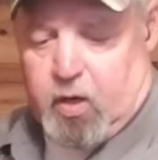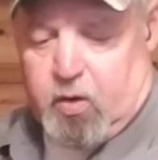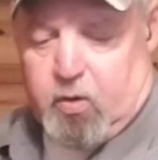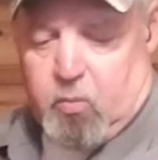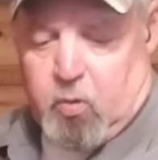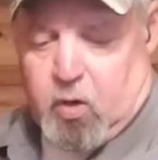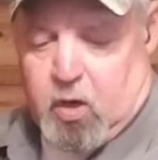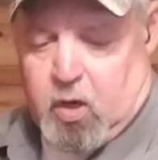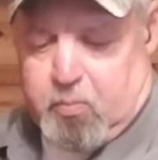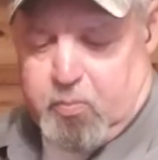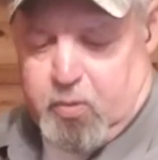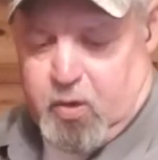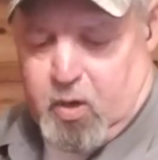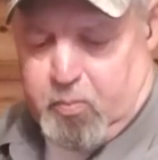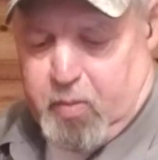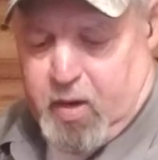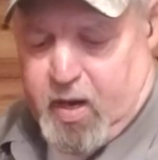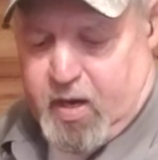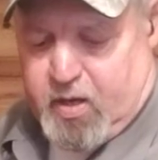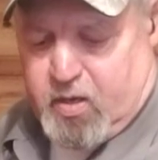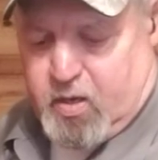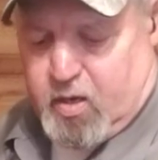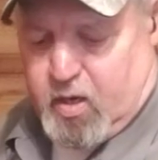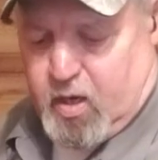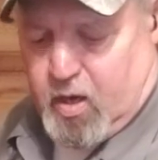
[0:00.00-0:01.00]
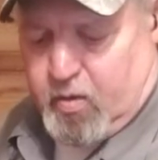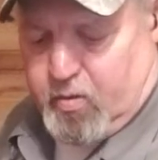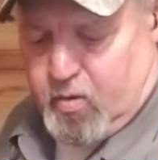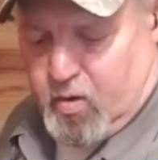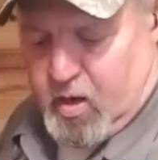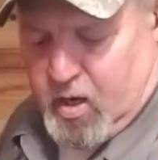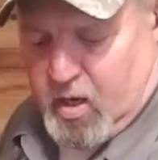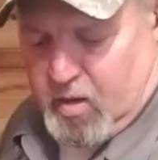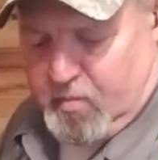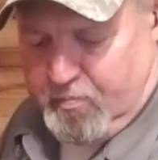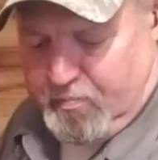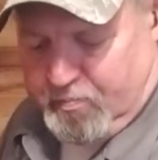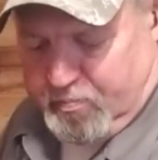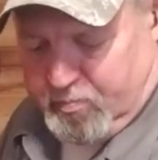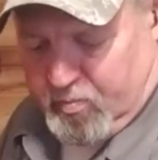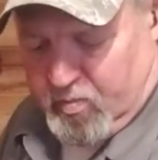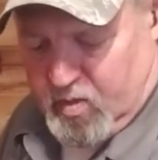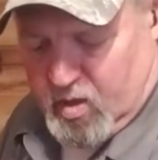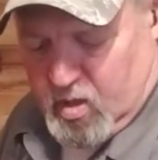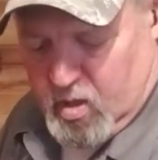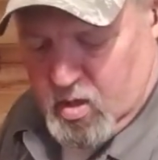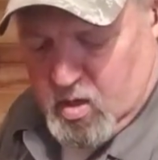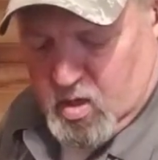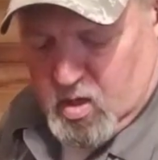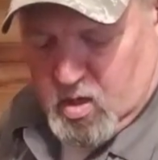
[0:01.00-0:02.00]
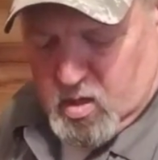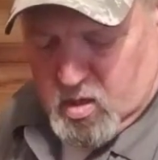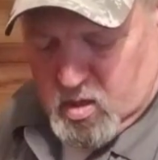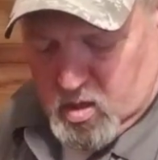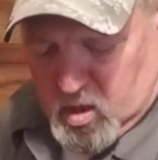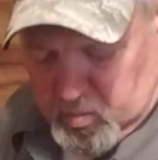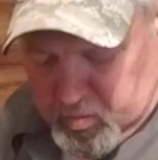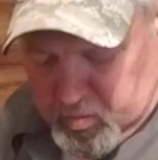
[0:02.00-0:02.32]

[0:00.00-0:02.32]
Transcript: to do, we're going to put it back together now. Now